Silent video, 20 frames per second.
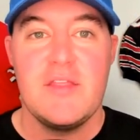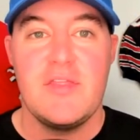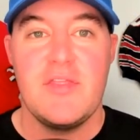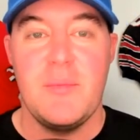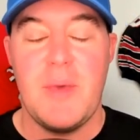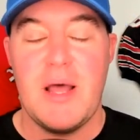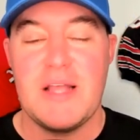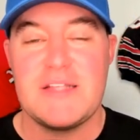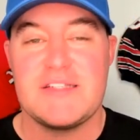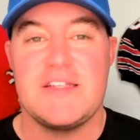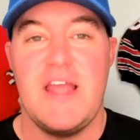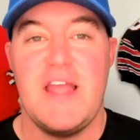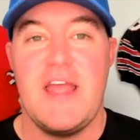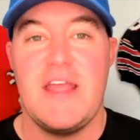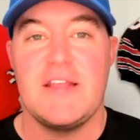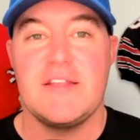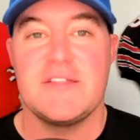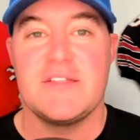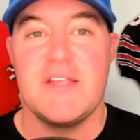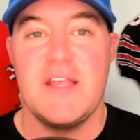The
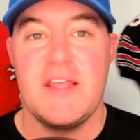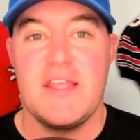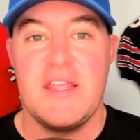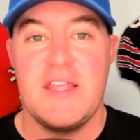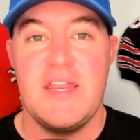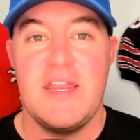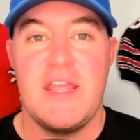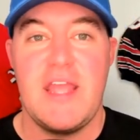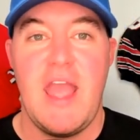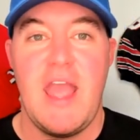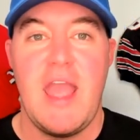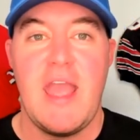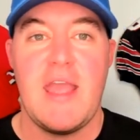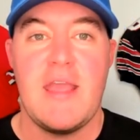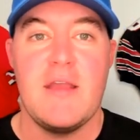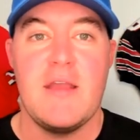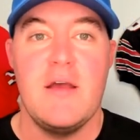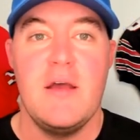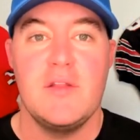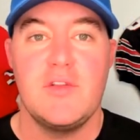Mustangs getting
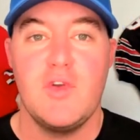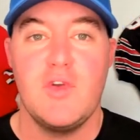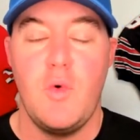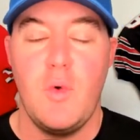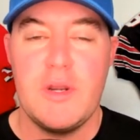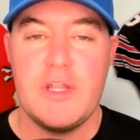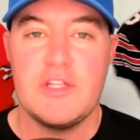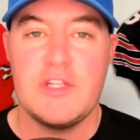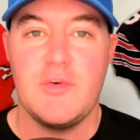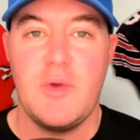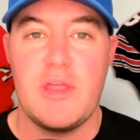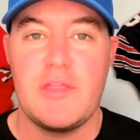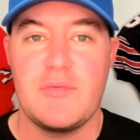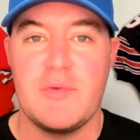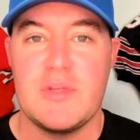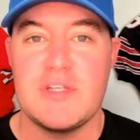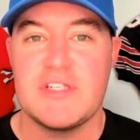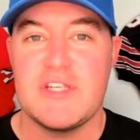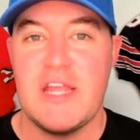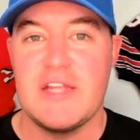a twenty
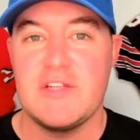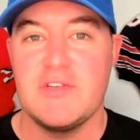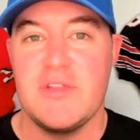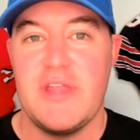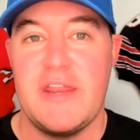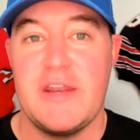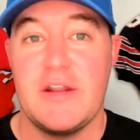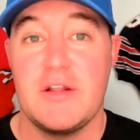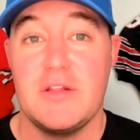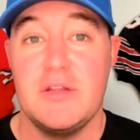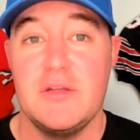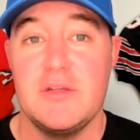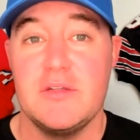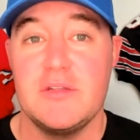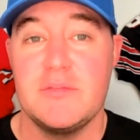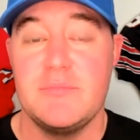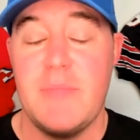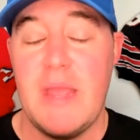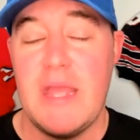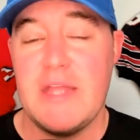twenty-three schedule that
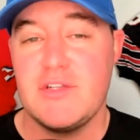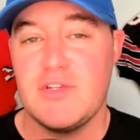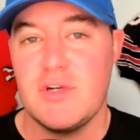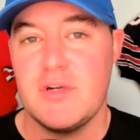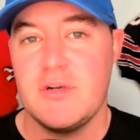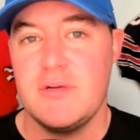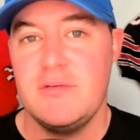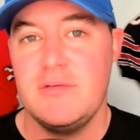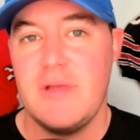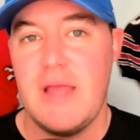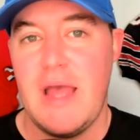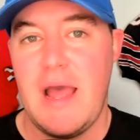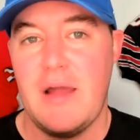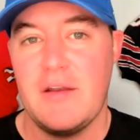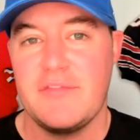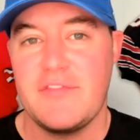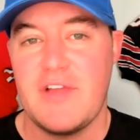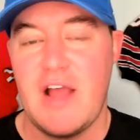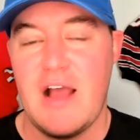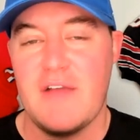includes major
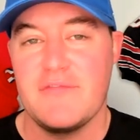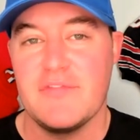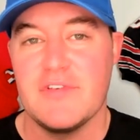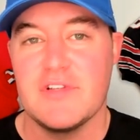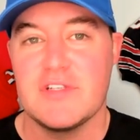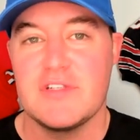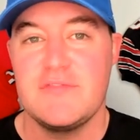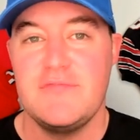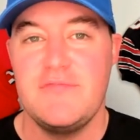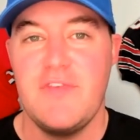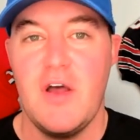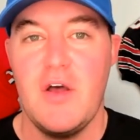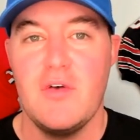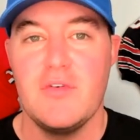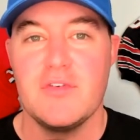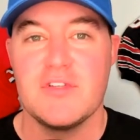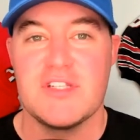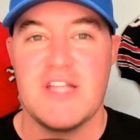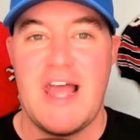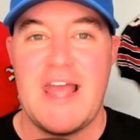out-of-conference
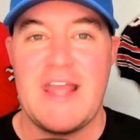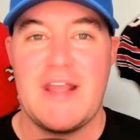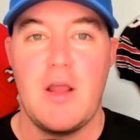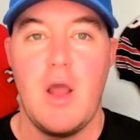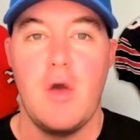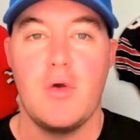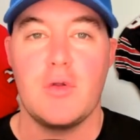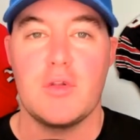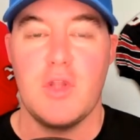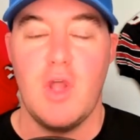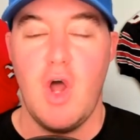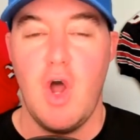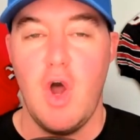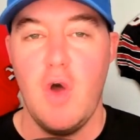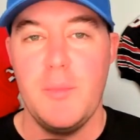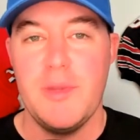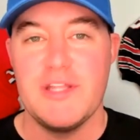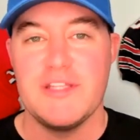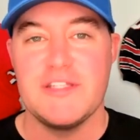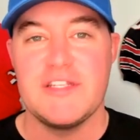foes like
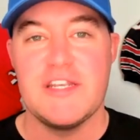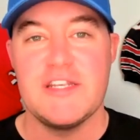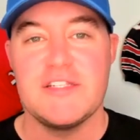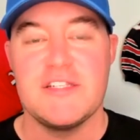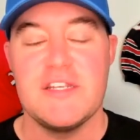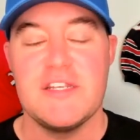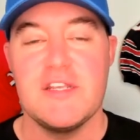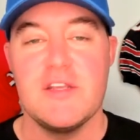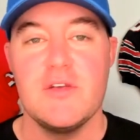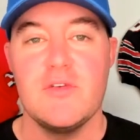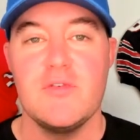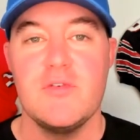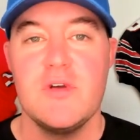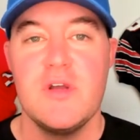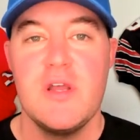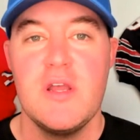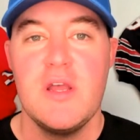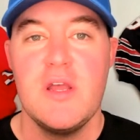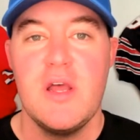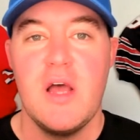Oklahoma and T C U,
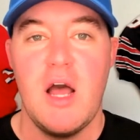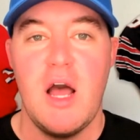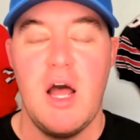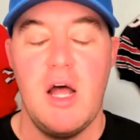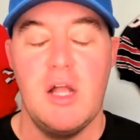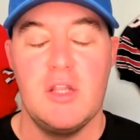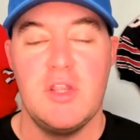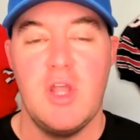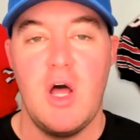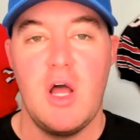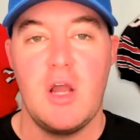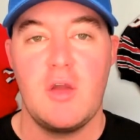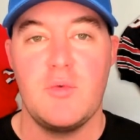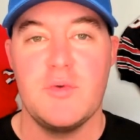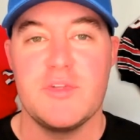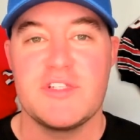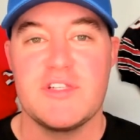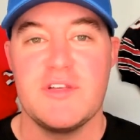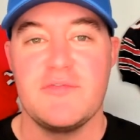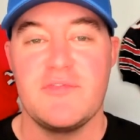uh, along
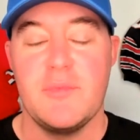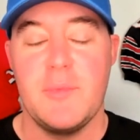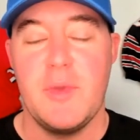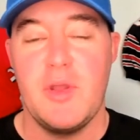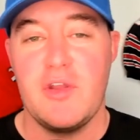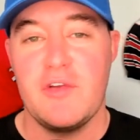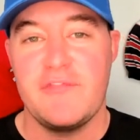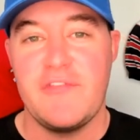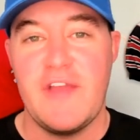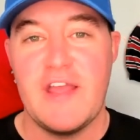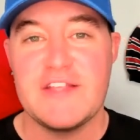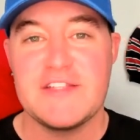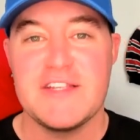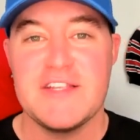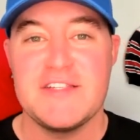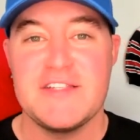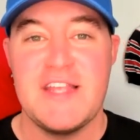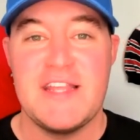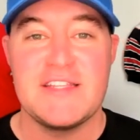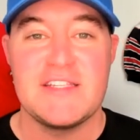with some familiar
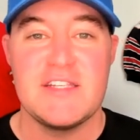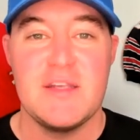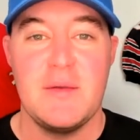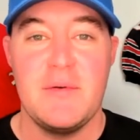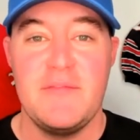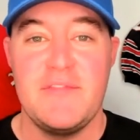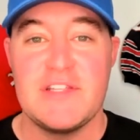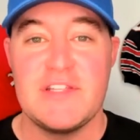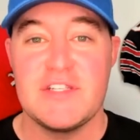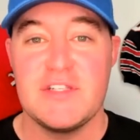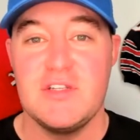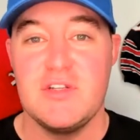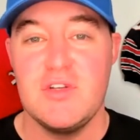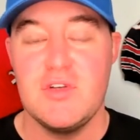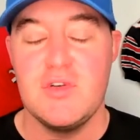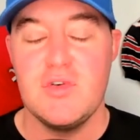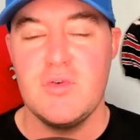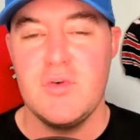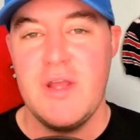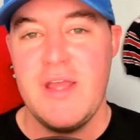faces and some of its
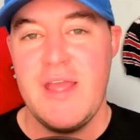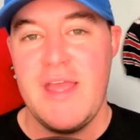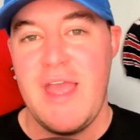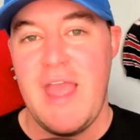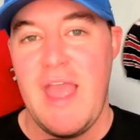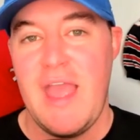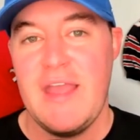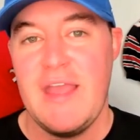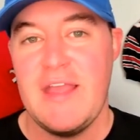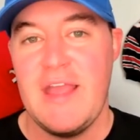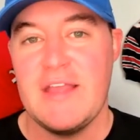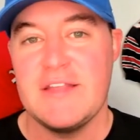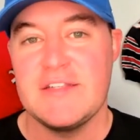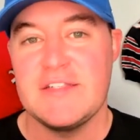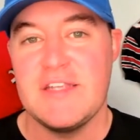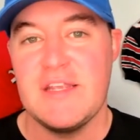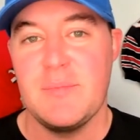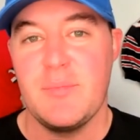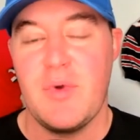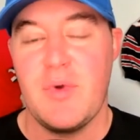new A A
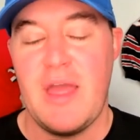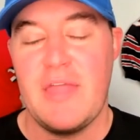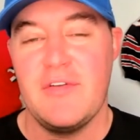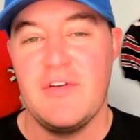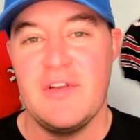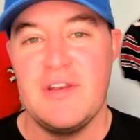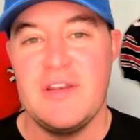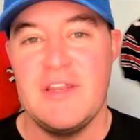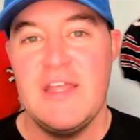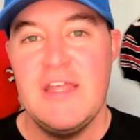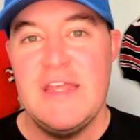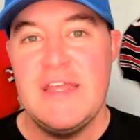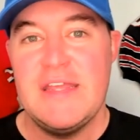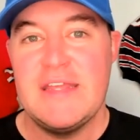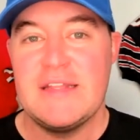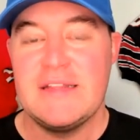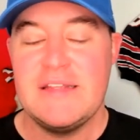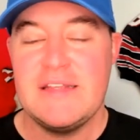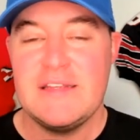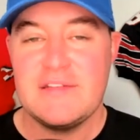C brethren,
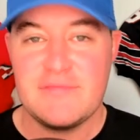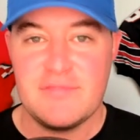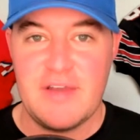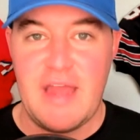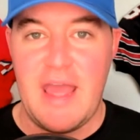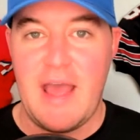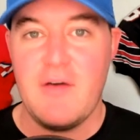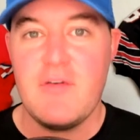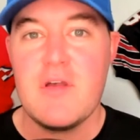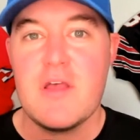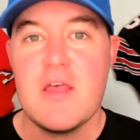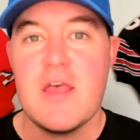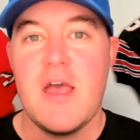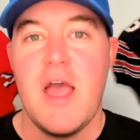at least for now.